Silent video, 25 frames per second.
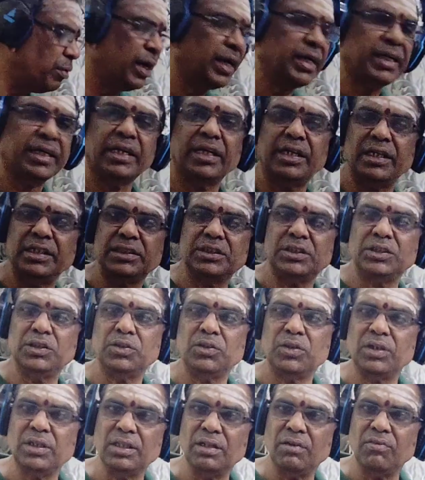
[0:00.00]

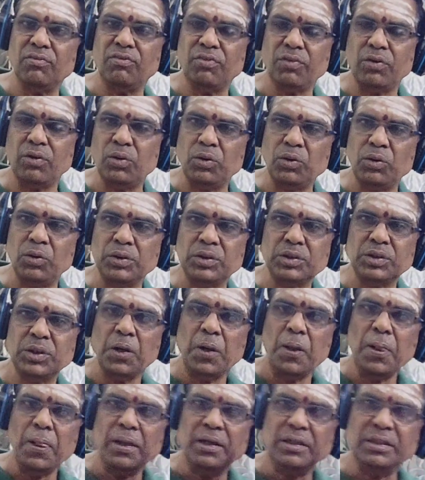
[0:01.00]
magnitude of the force
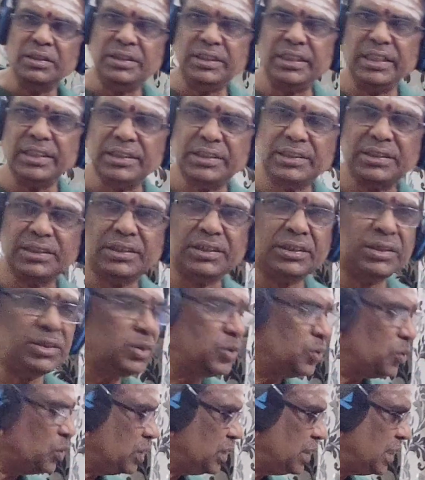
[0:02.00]
just
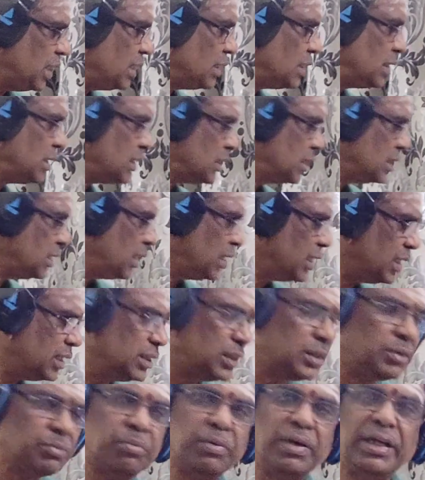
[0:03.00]
to
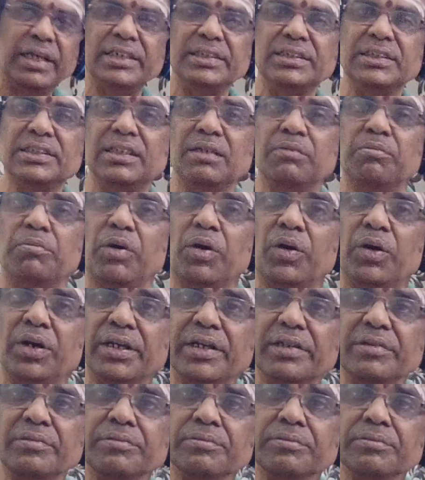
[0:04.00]
displace the body.